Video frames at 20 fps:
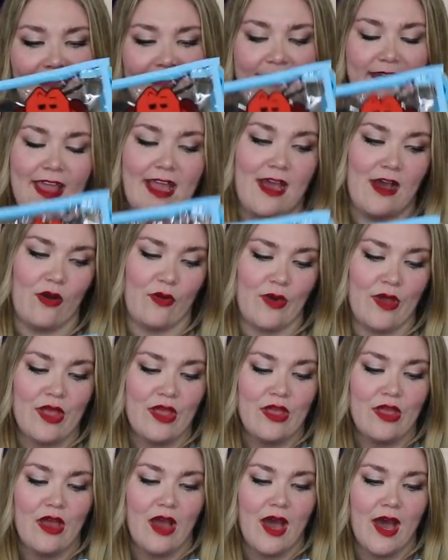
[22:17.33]
Now,
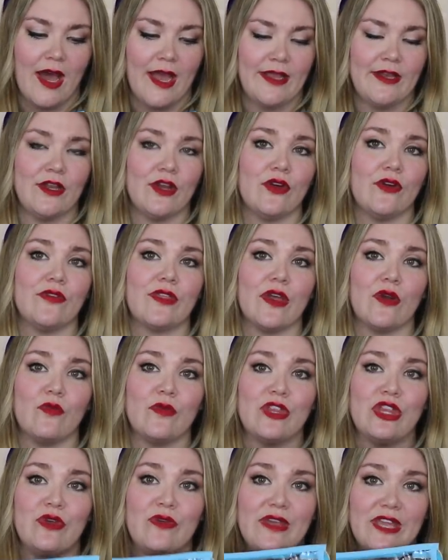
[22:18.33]
I know that
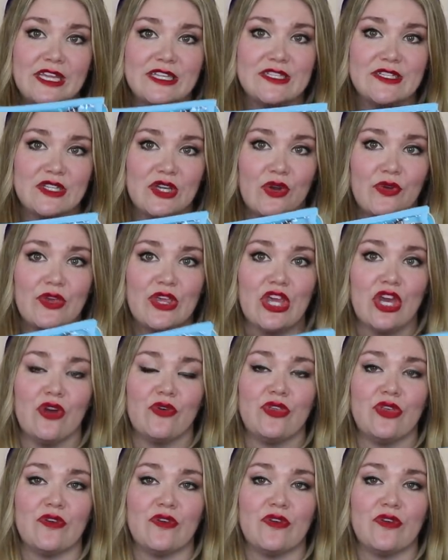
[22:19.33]
when you get to Tokyo,